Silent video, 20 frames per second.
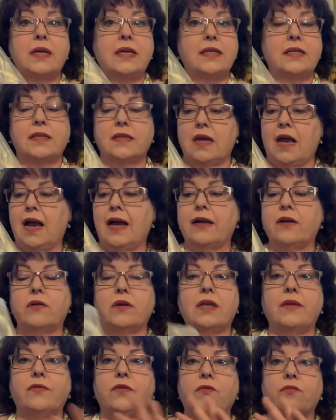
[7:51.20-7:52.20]
is I
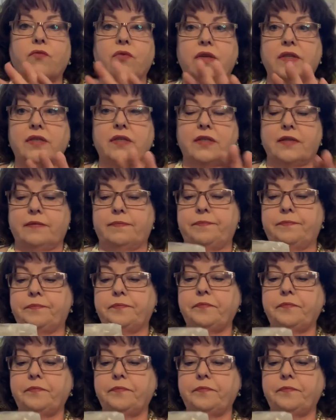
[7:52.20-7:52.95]
don't even rinse them